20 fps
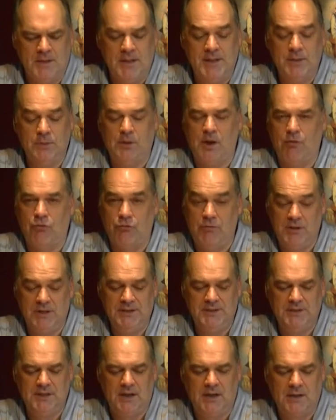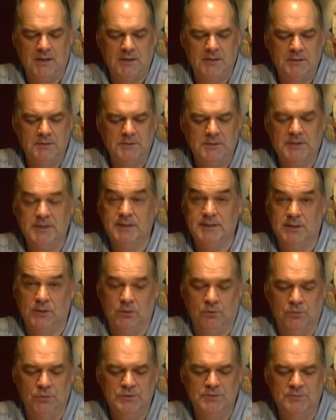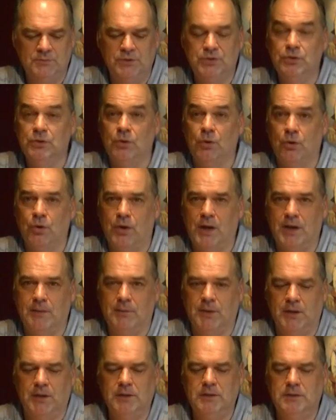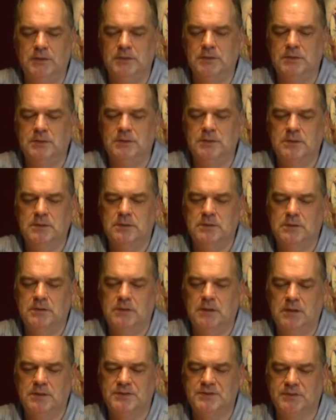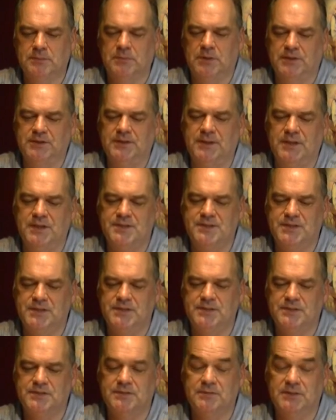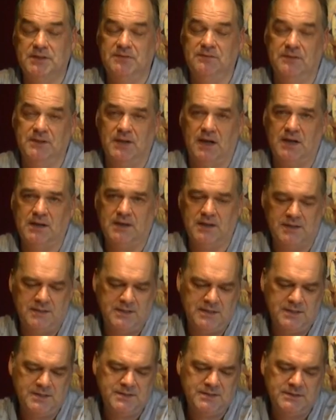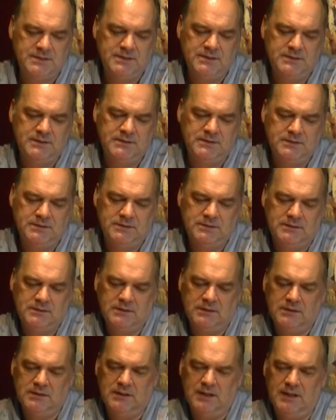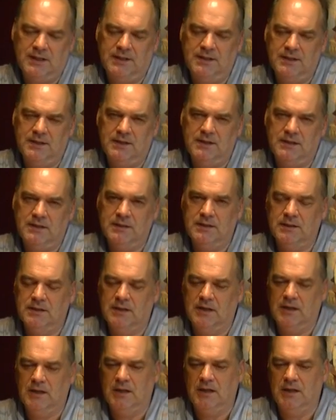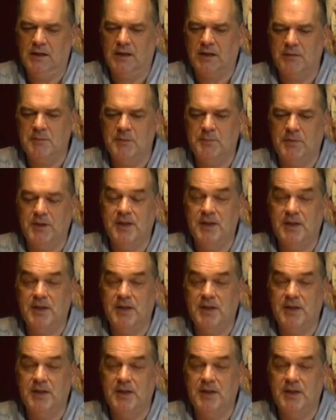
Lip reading: they were a really dark, kind of almost Maduro wrapper, similar to this, is even darker than this. And I remember